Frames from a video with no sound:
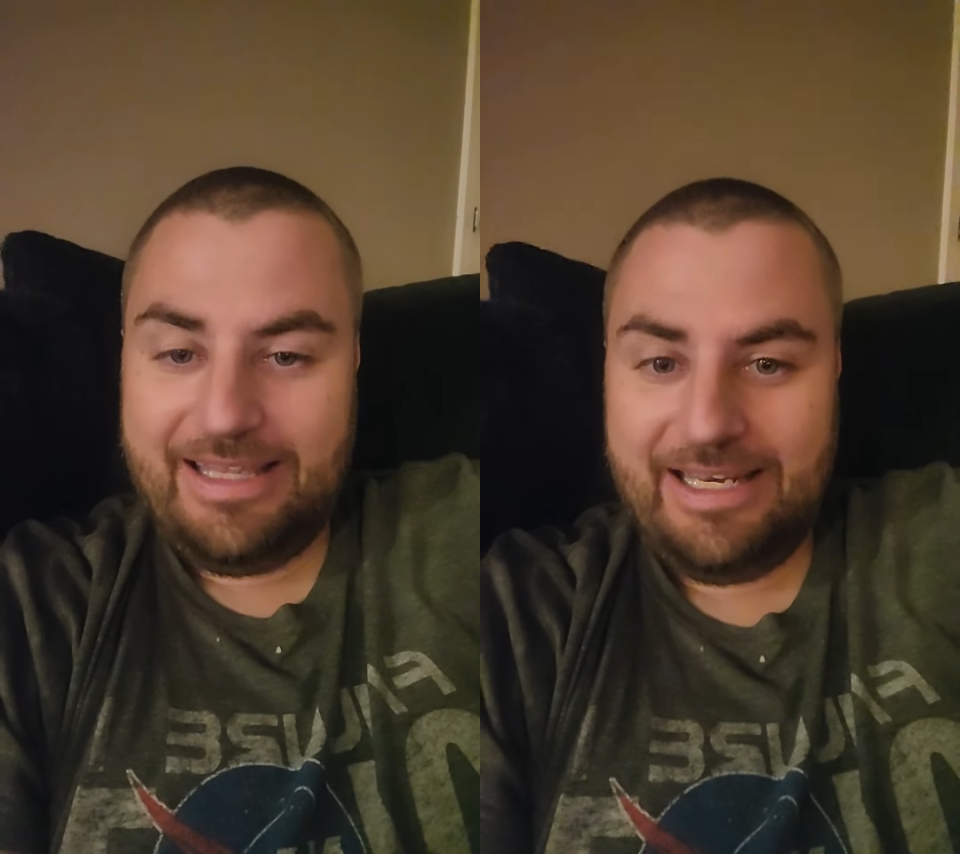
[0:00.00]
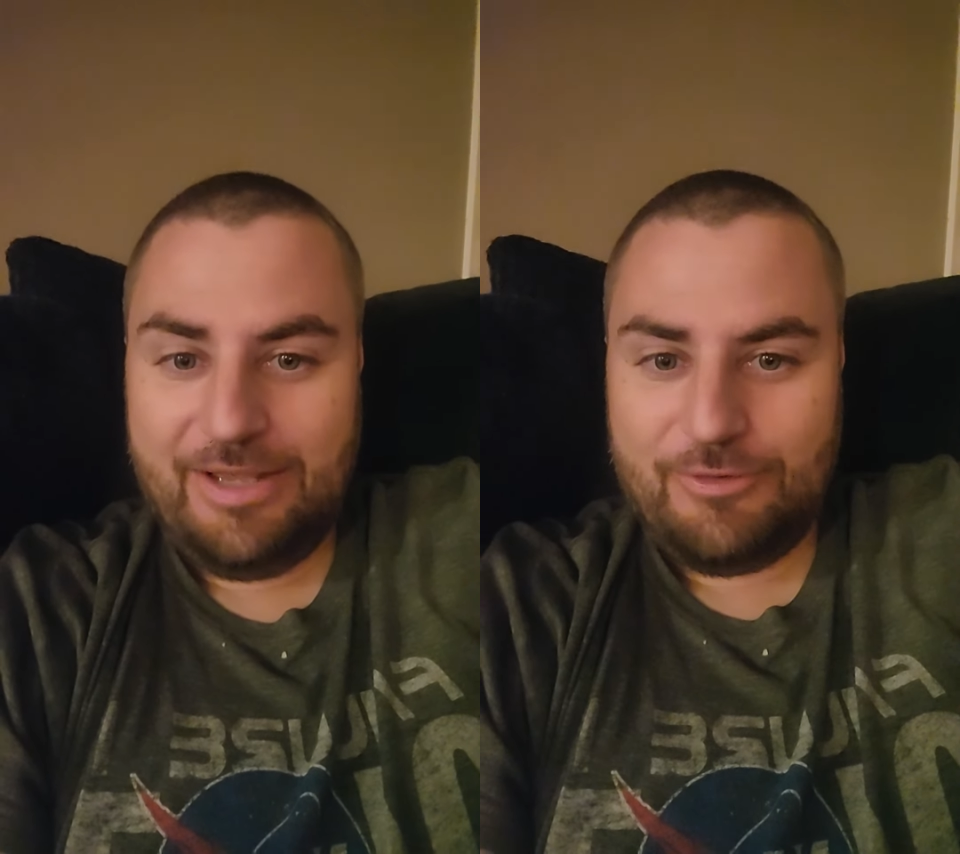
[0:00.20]

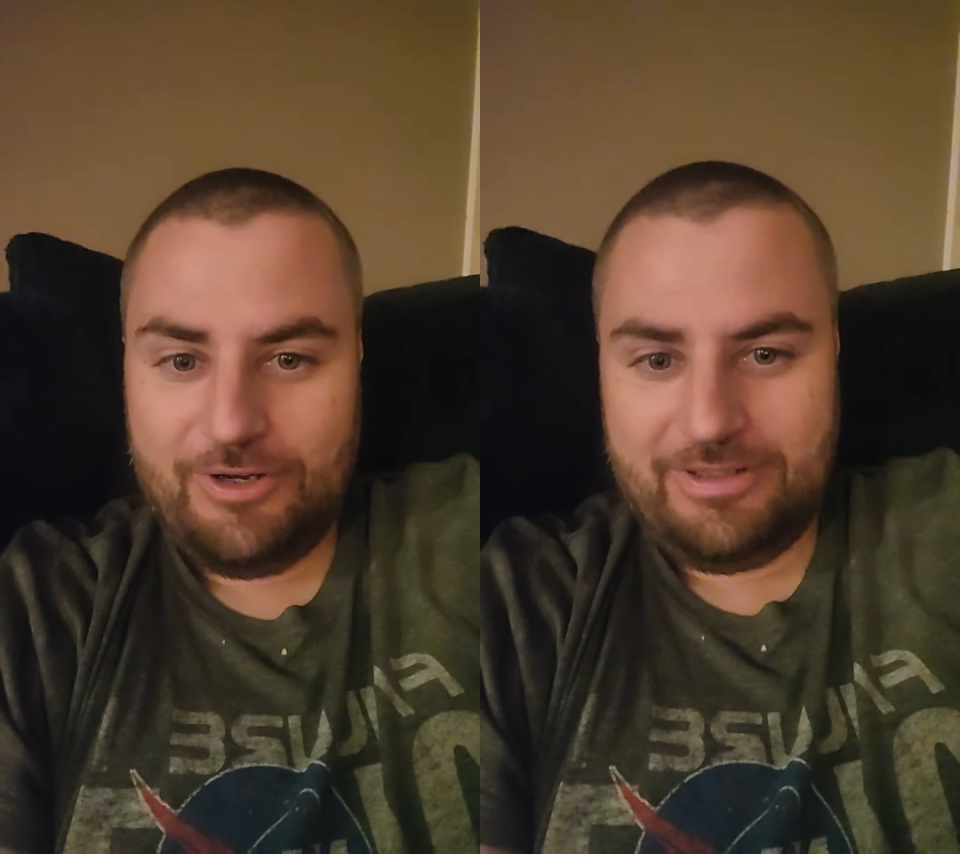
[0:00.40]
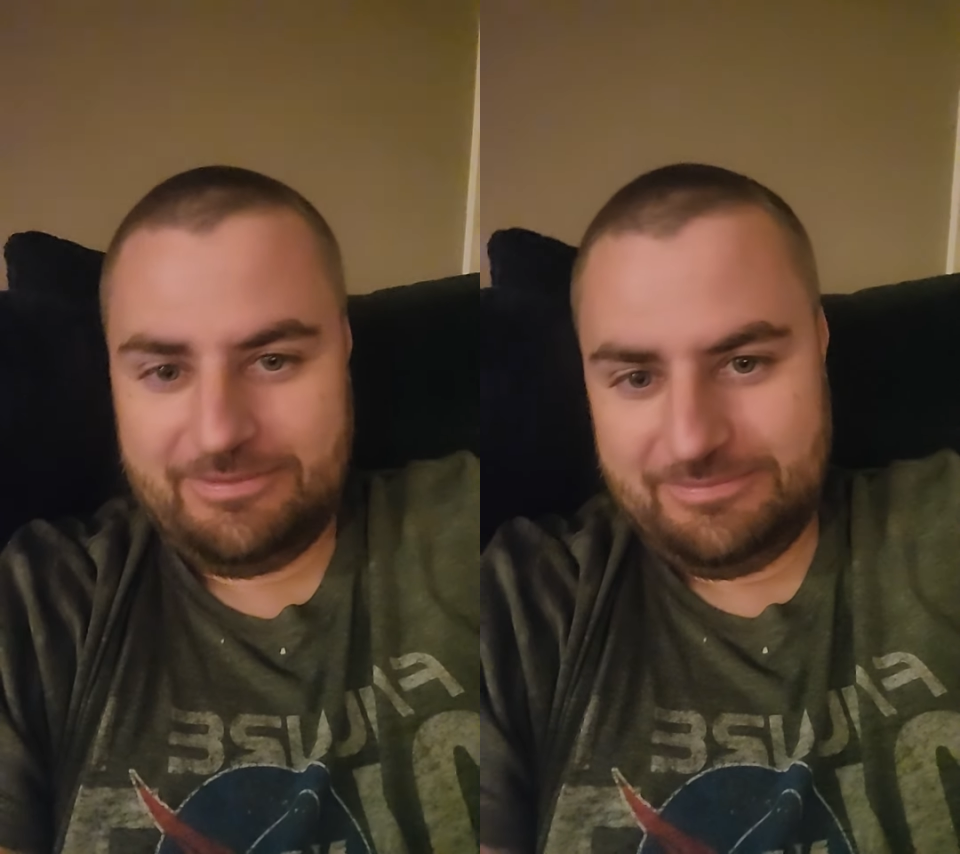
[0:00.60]
And then I
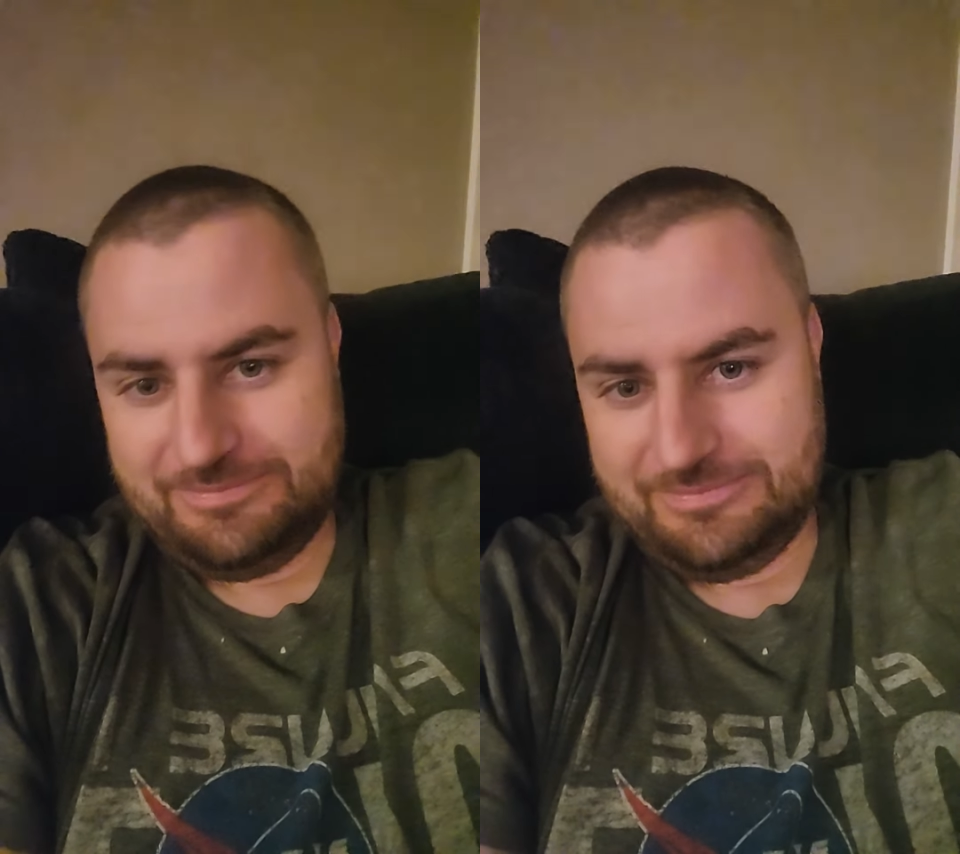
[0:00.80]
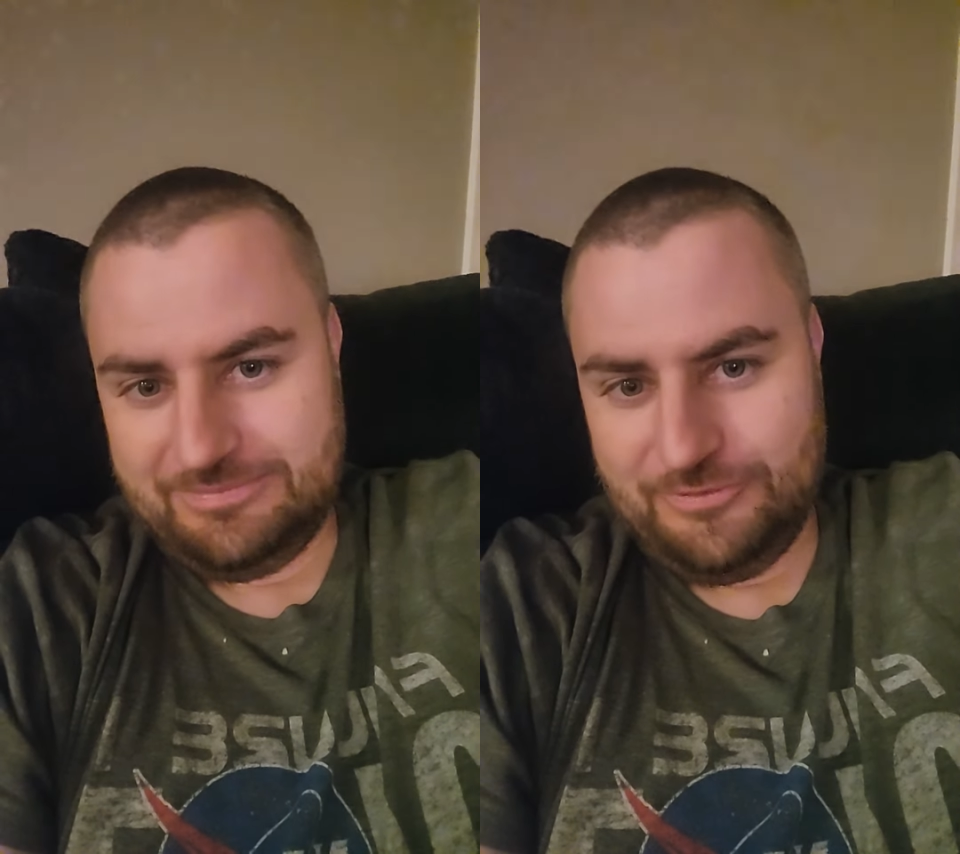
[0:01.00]
run
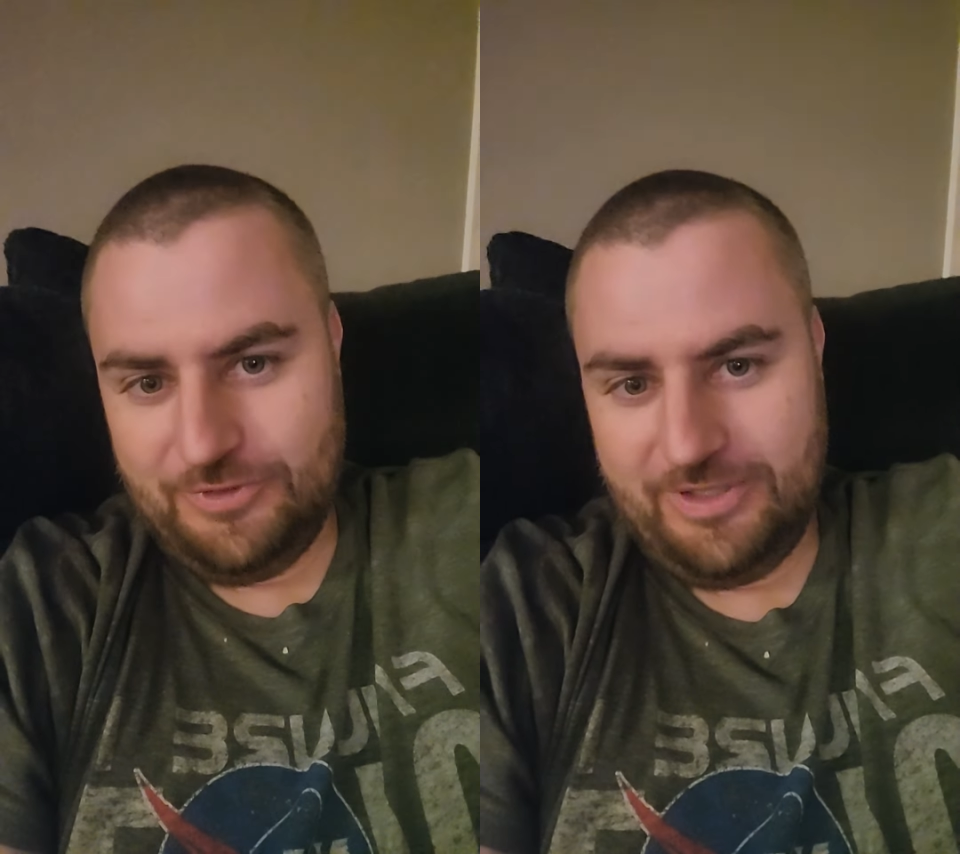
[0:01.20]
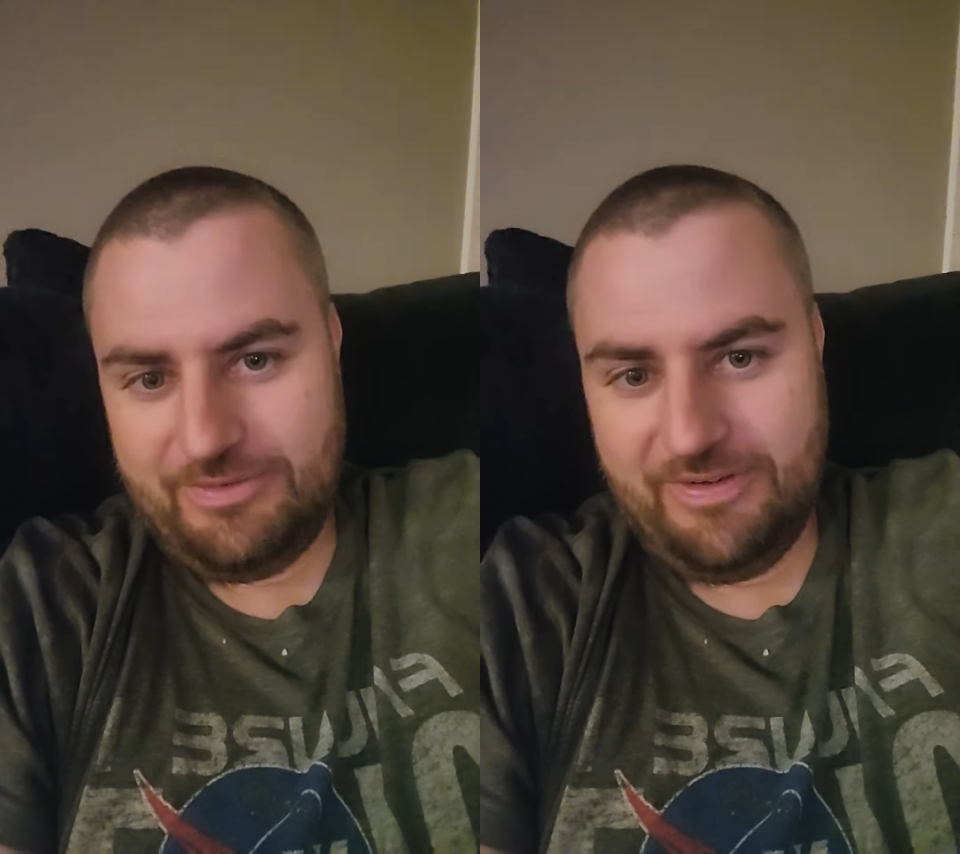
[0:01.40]

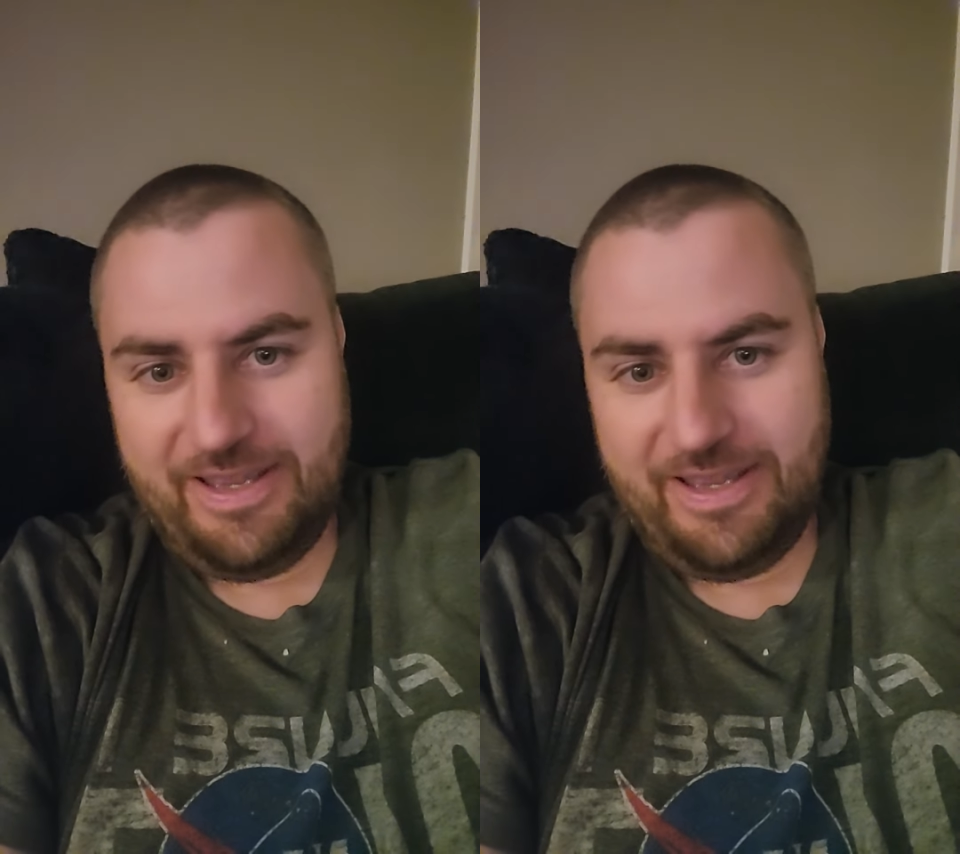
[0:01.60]
really